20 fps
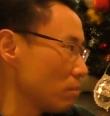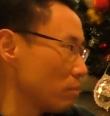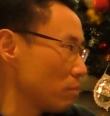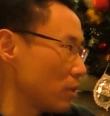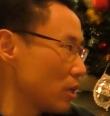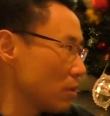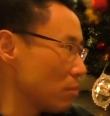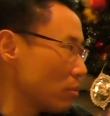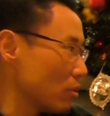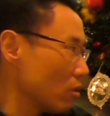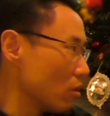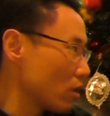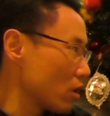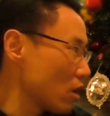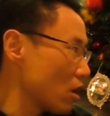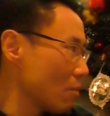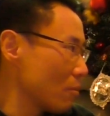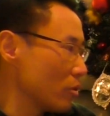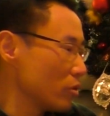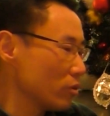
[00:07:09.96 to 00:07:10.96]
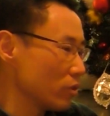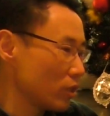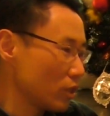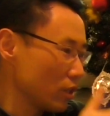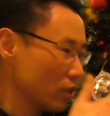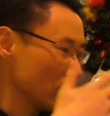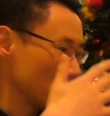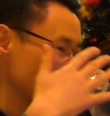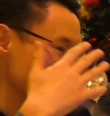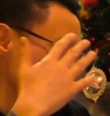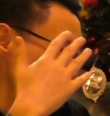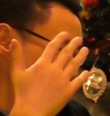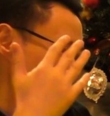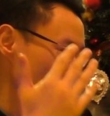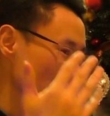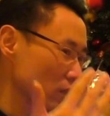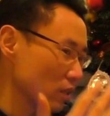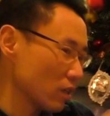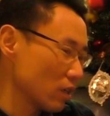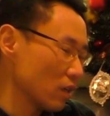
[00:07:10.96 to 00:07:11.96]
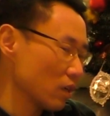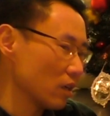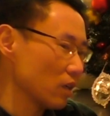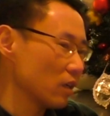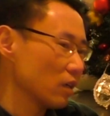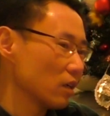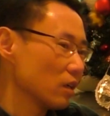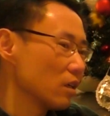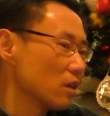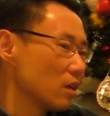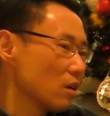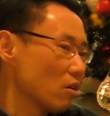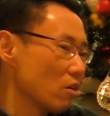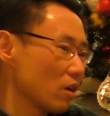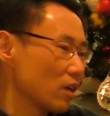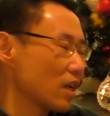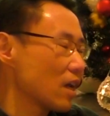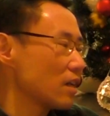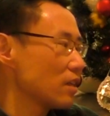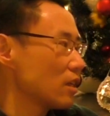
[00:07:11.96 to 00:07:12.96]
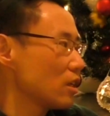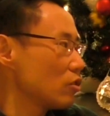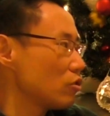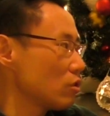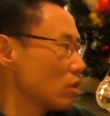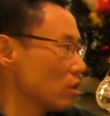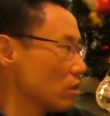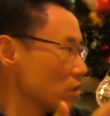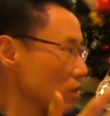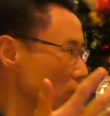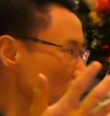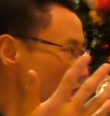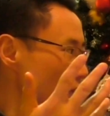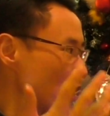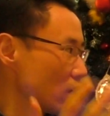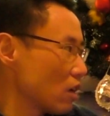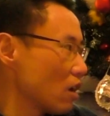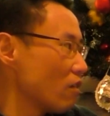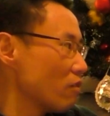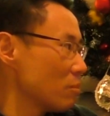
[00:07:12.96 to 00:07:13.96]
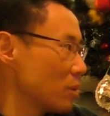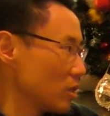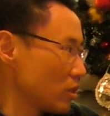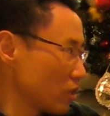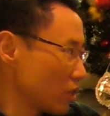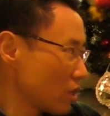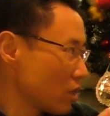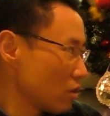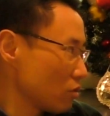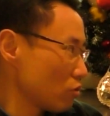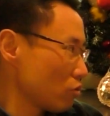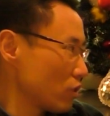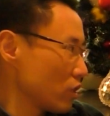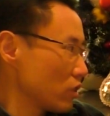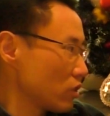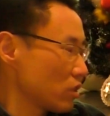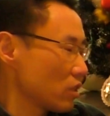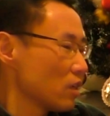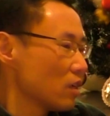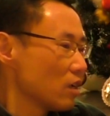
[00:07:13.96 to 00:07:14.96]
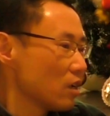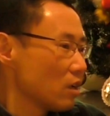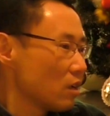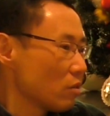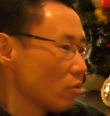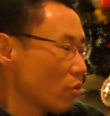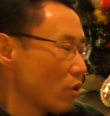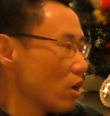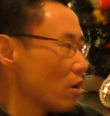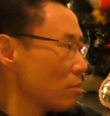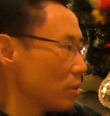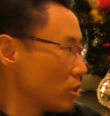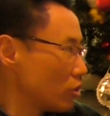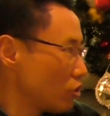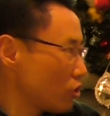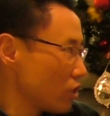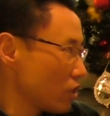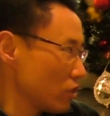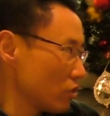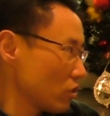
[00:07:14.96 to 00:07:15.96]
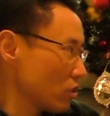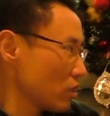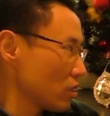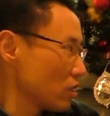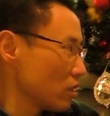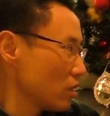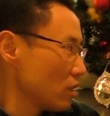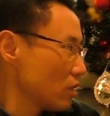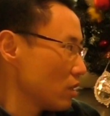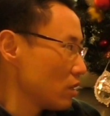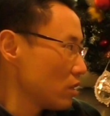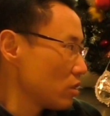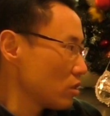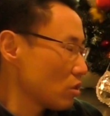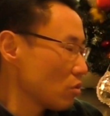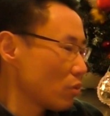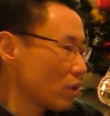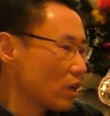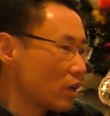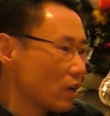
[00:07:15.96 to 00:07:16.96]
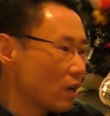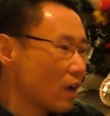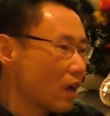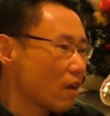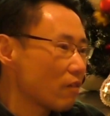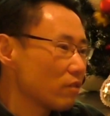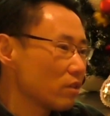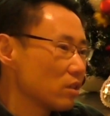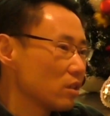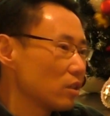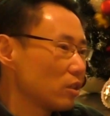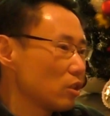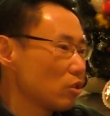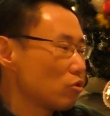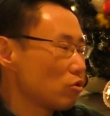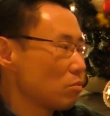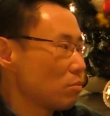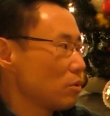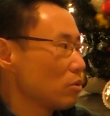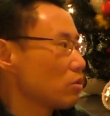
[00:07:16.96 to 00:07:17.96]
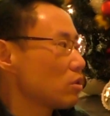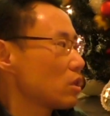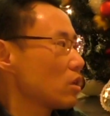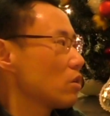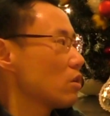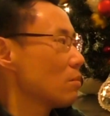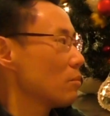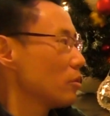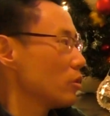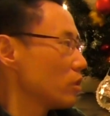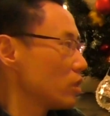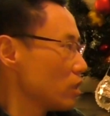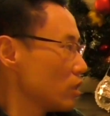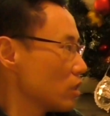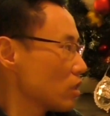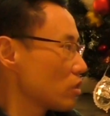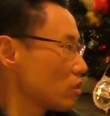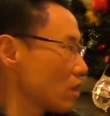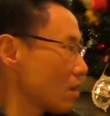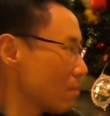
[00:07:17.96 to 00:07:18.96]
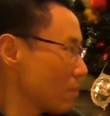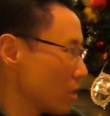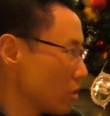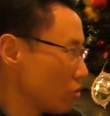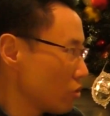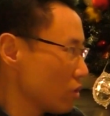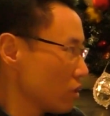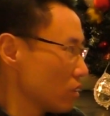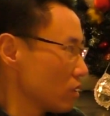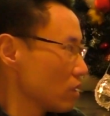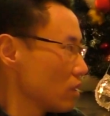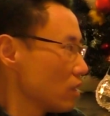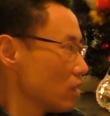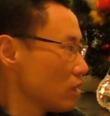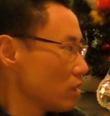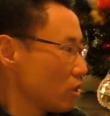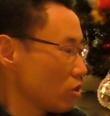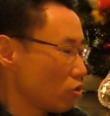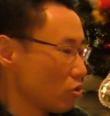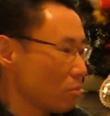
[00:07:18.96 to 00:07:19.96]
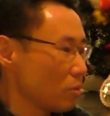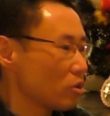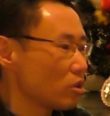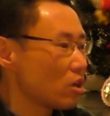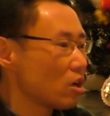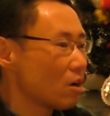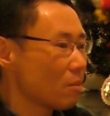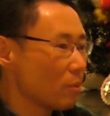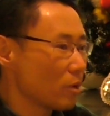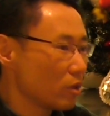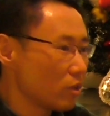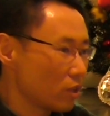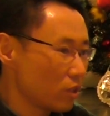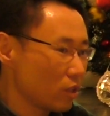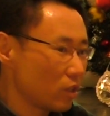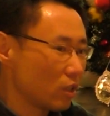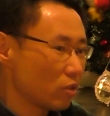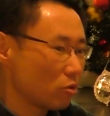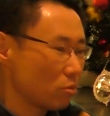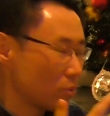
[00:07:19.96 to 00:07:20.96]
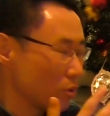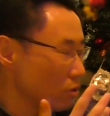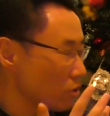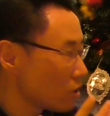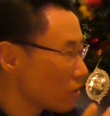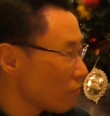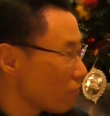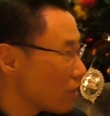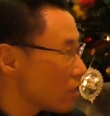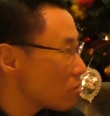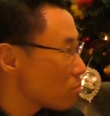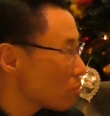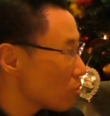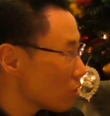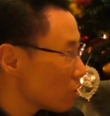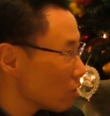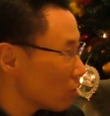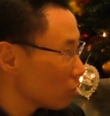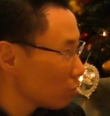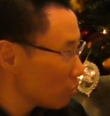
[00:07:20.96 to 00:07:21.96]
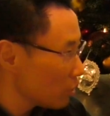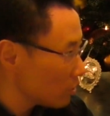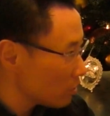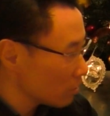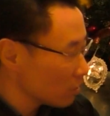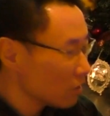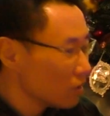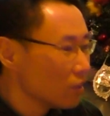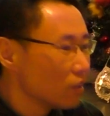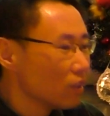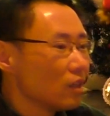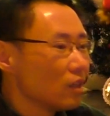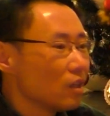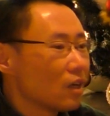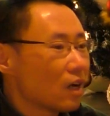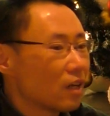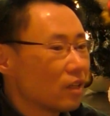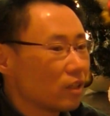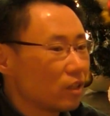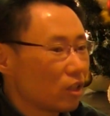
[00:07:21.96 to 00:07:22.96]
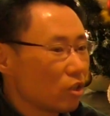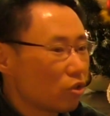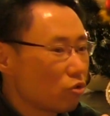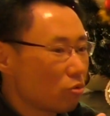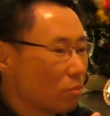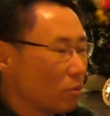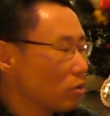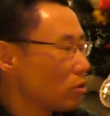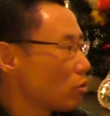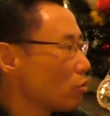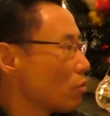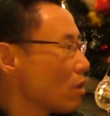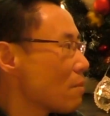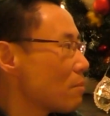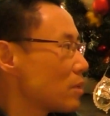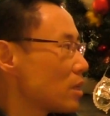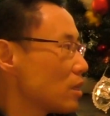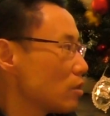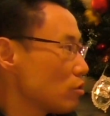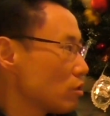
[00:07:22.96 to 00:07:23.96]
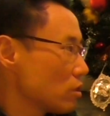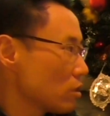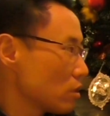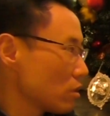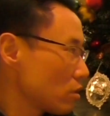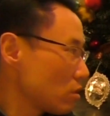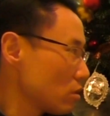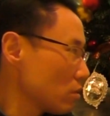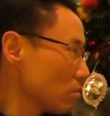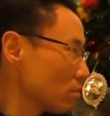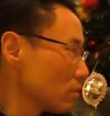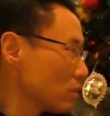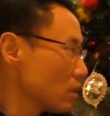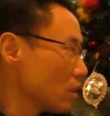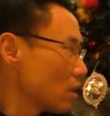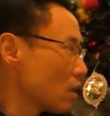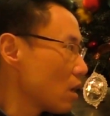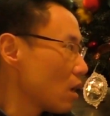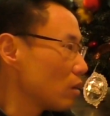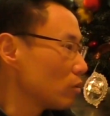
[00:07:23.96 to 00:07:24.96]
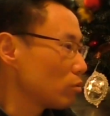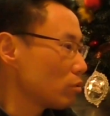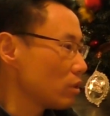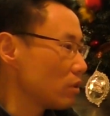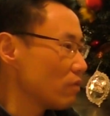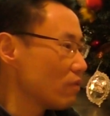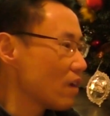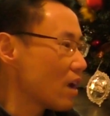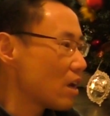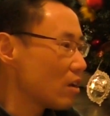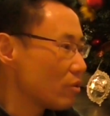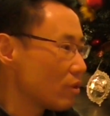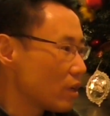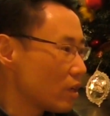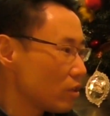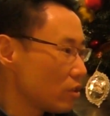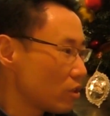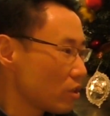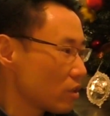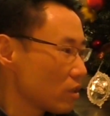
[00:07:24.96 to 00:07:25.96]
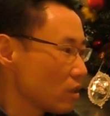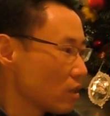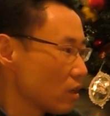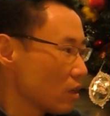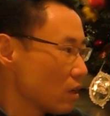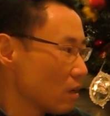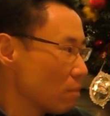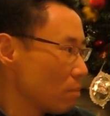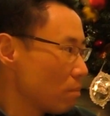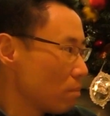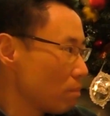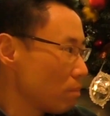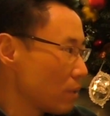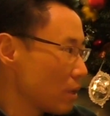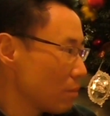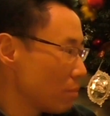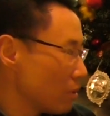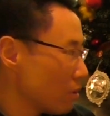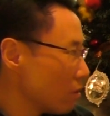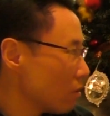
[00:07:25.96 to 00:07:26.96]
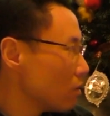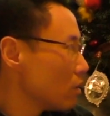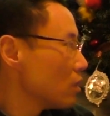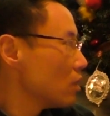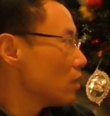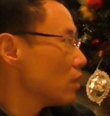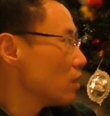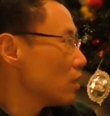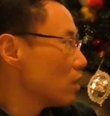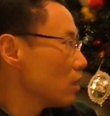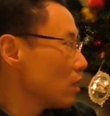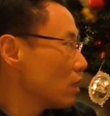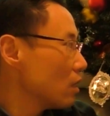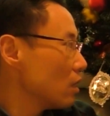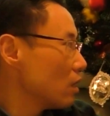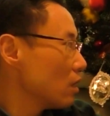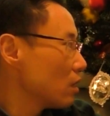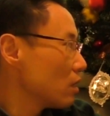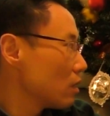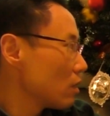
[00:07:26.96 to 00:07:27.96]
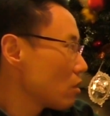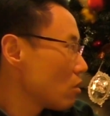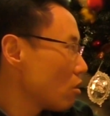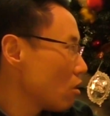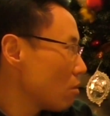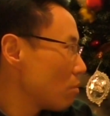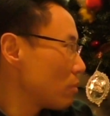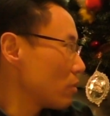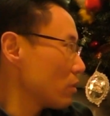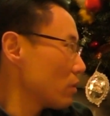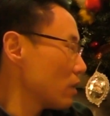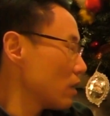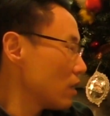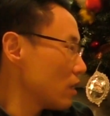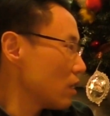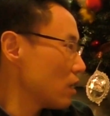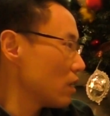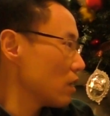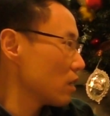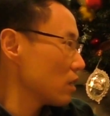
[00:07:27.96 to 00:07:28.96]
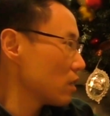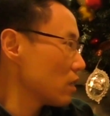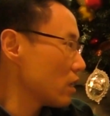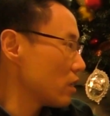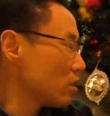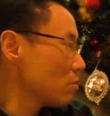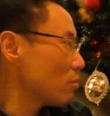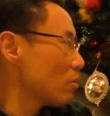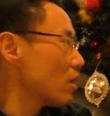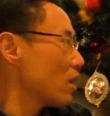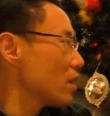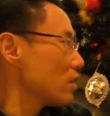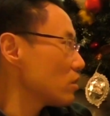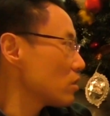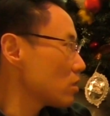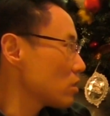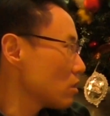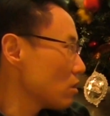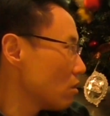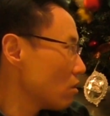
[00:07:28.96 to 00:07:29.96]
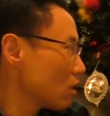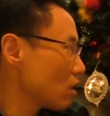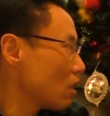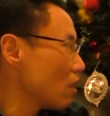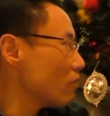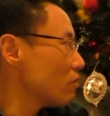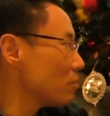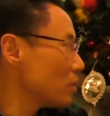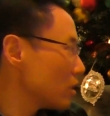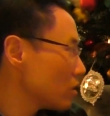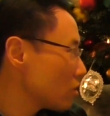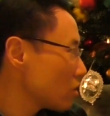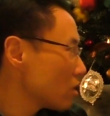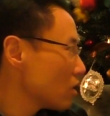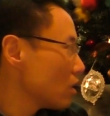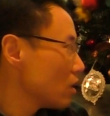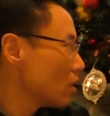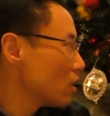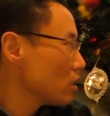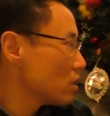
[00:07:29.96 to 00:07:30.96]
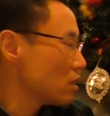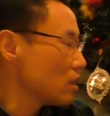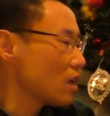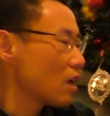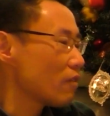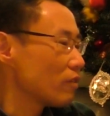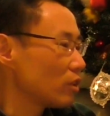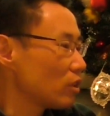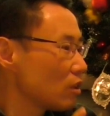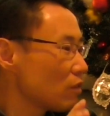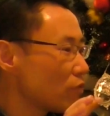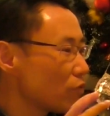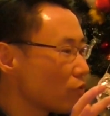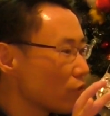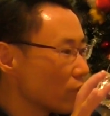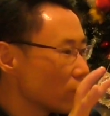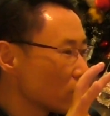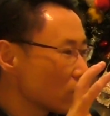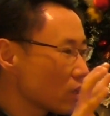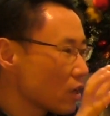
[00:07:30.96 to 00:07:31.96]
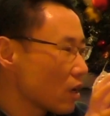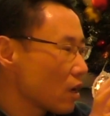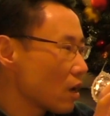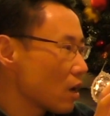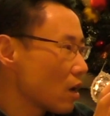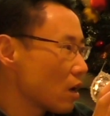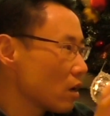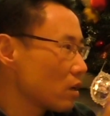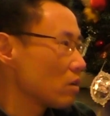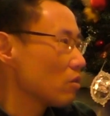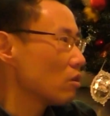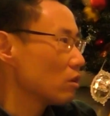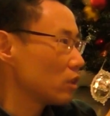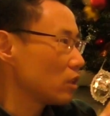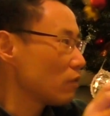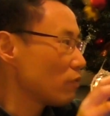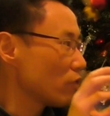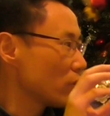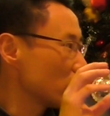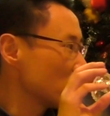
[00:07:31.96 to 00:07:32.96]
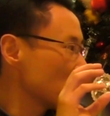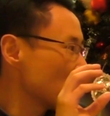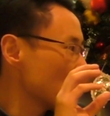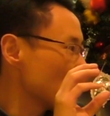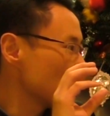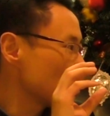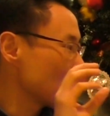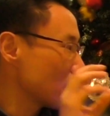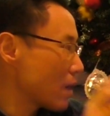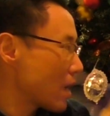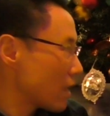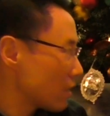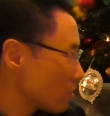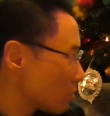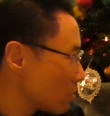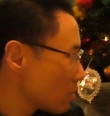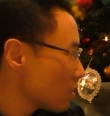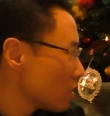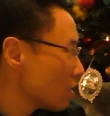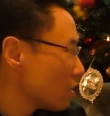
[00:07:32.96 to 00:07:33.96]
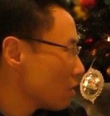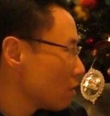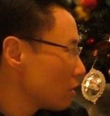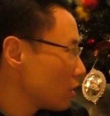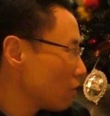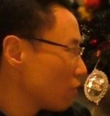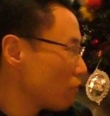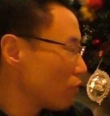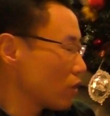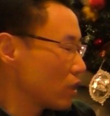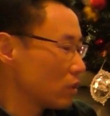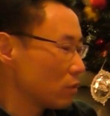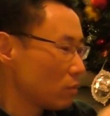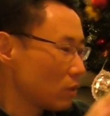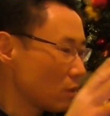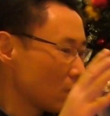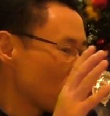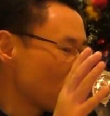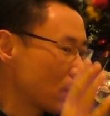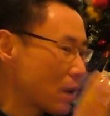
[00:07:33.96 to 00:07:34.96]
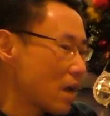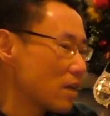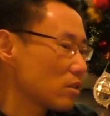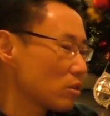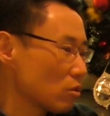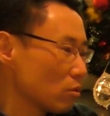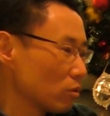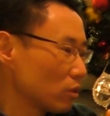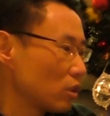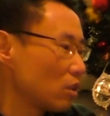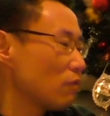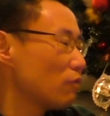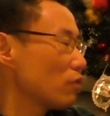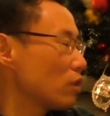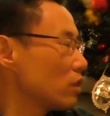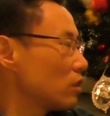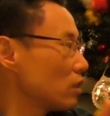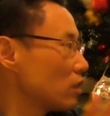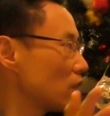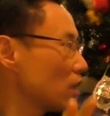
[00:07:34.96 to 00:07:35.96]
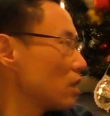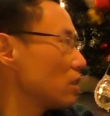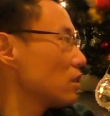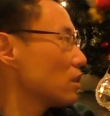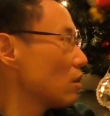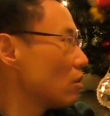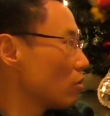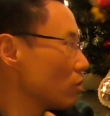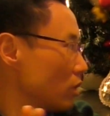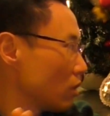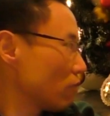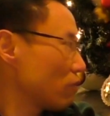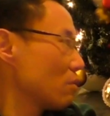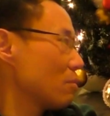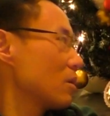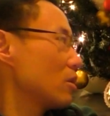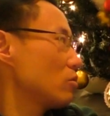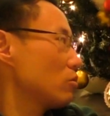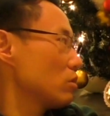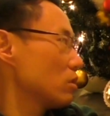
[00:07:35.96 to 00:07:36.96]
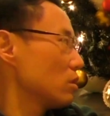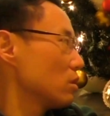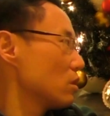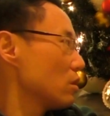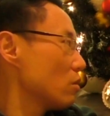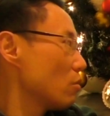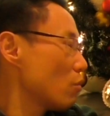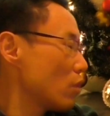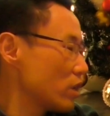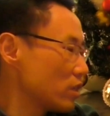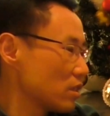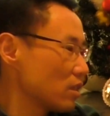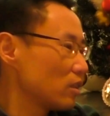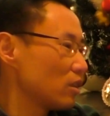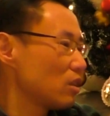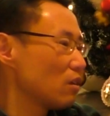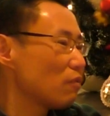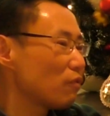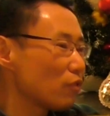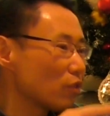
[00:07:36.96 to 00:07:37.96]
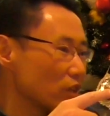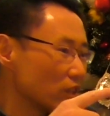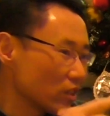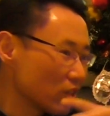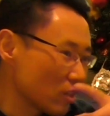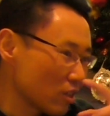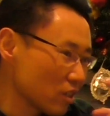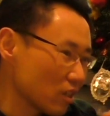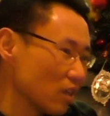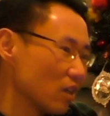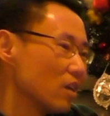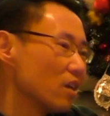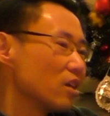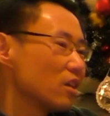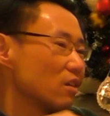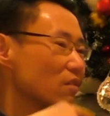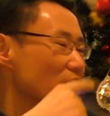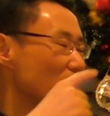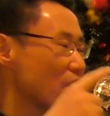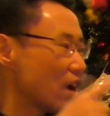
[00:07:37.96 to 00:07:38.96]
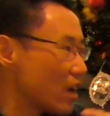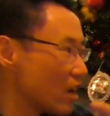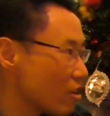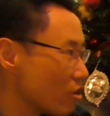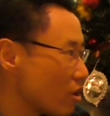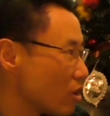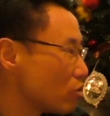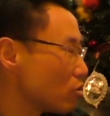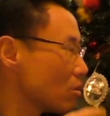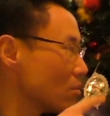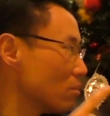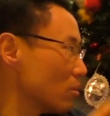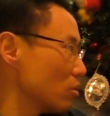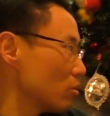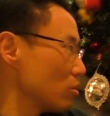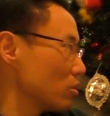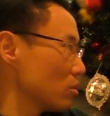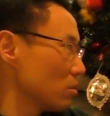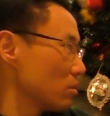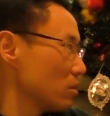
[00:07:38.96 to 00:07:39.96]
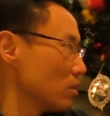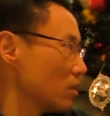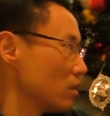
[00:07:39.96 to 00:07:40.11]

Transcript: people, community, the uh, organization, even government, countries will be changed. So we can have the distributed community, just like I mentioned, distributed community, distribute Facebook or Twitter, and the distributed reputation system, how to evaluate uh, people, uh, corporate uh, enterprise or government, they have a different angle or different aspects, different based on different data or information with a different evaluation model.